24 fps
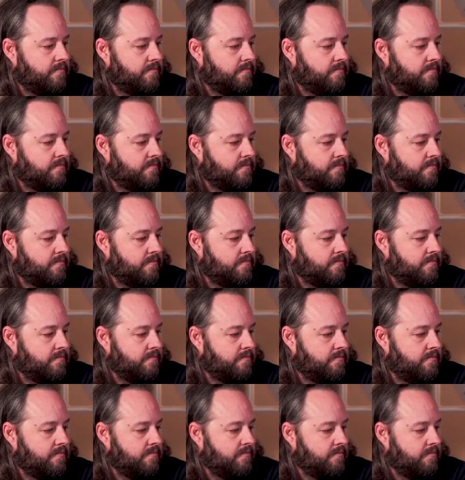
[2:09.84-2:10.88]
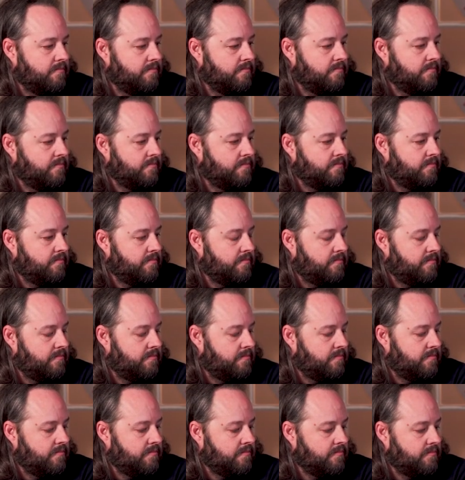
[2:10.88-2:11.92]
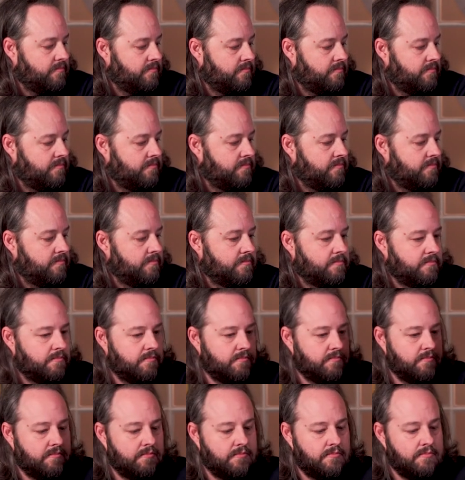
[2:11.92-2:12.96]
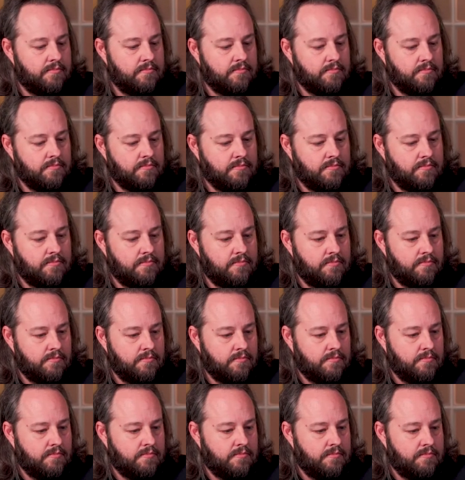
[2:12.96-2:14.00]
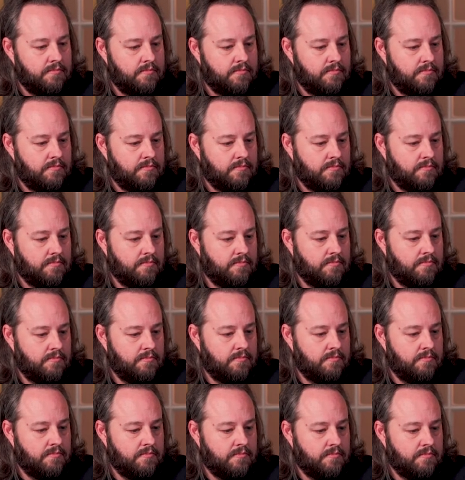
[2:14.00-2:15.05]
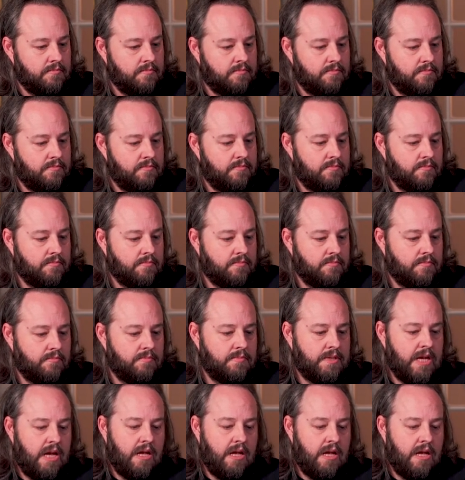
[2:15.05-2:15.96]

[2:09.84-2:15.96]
(silent)